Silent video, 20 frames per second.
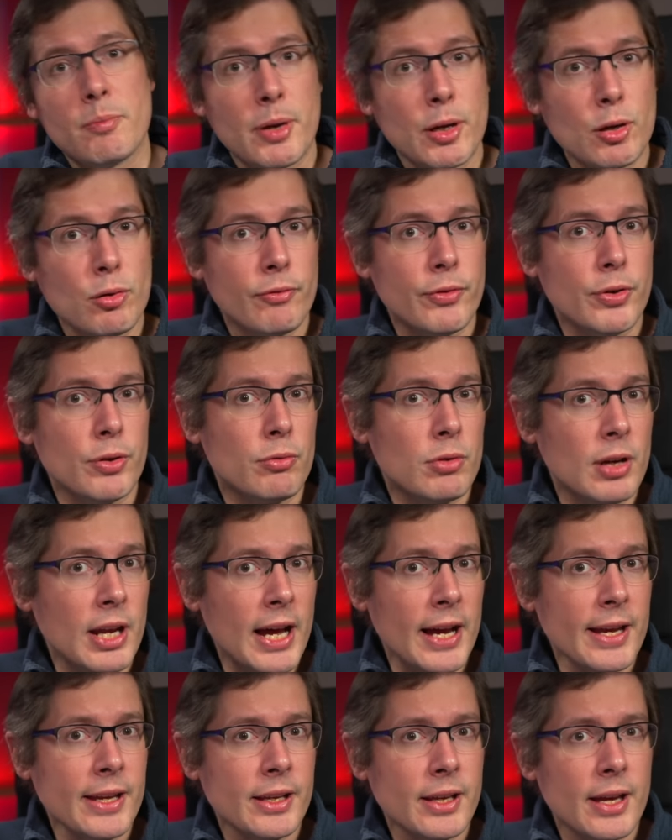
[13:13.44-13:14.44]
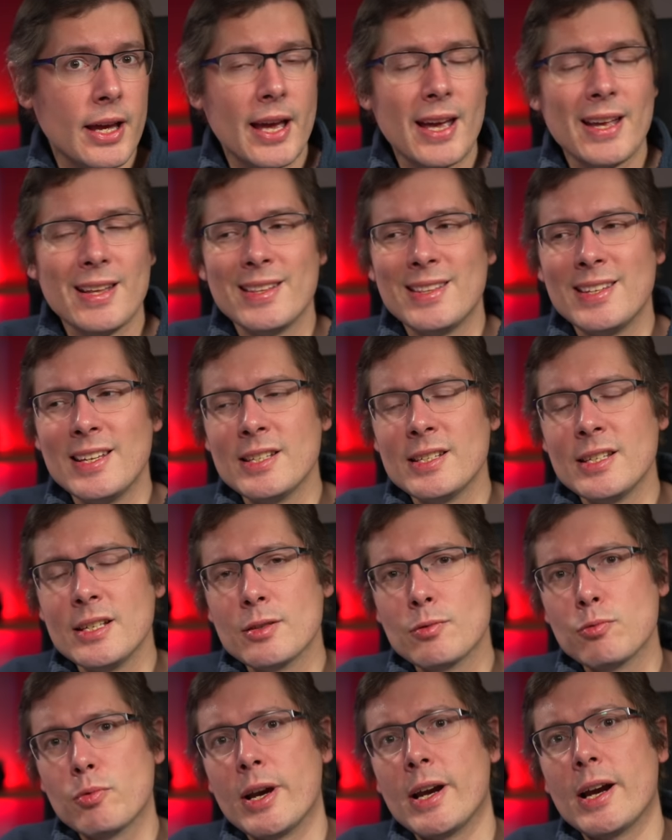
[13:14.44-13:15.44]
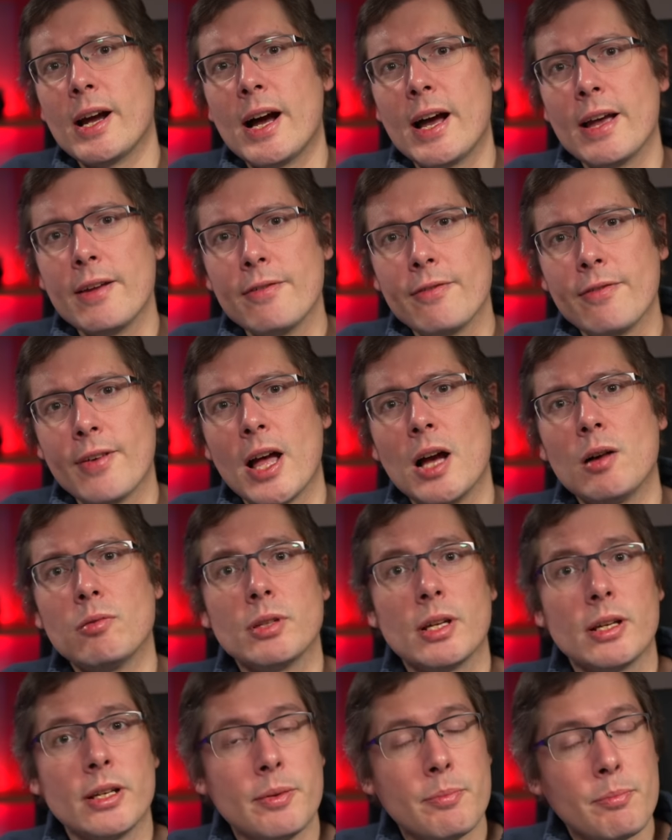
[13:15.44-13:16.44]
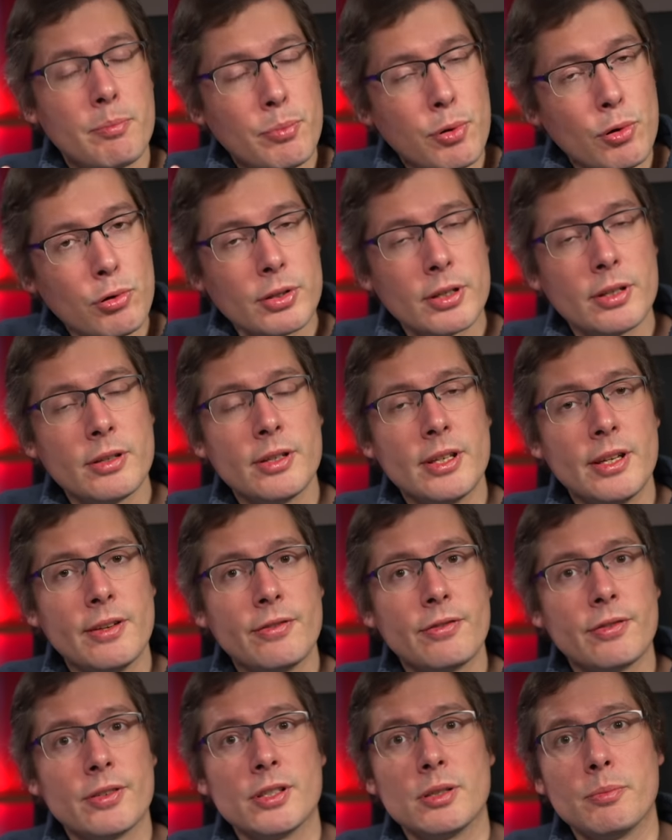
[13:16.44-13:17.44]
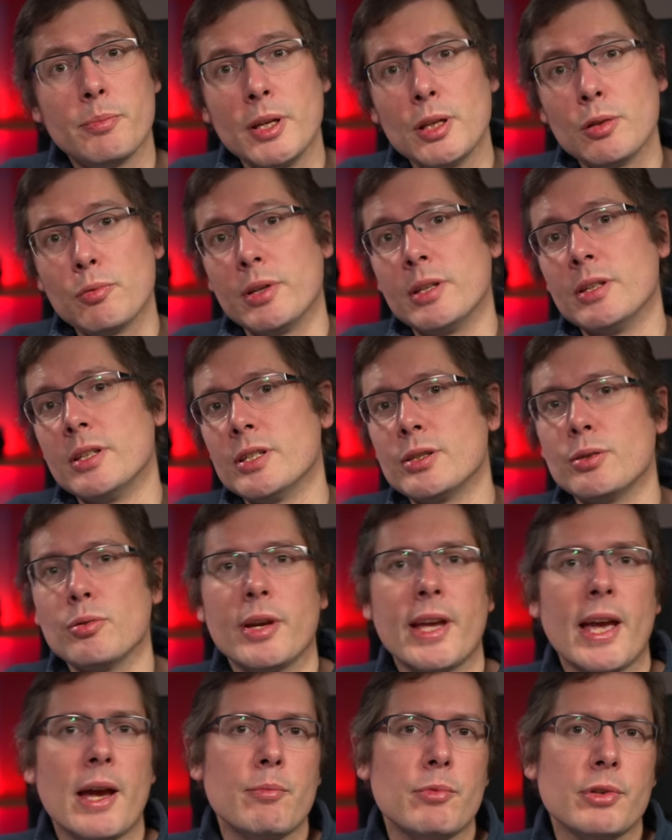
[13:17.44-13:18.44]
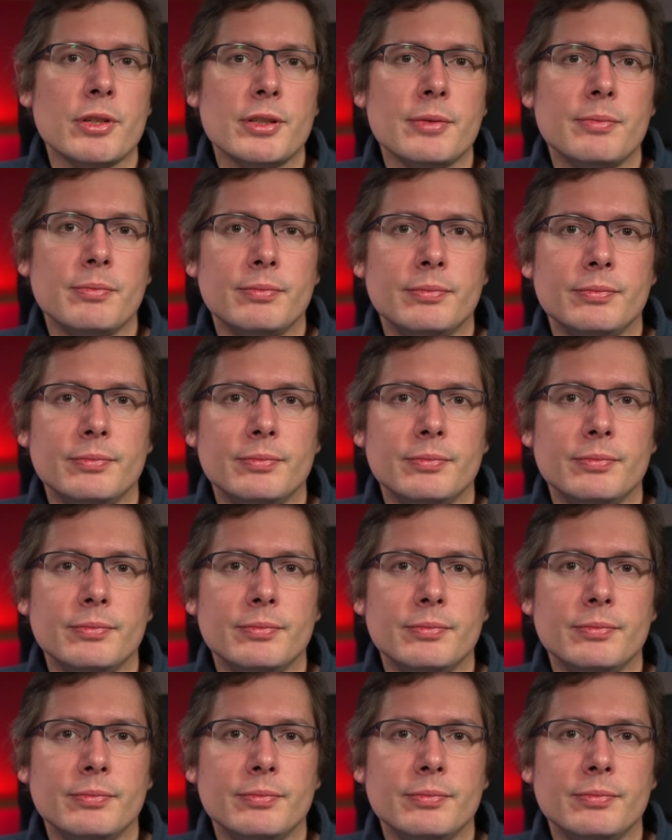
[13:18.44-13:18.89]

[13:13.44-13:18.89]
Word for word: many of you like, and this is where I found an important difference between these two cameras.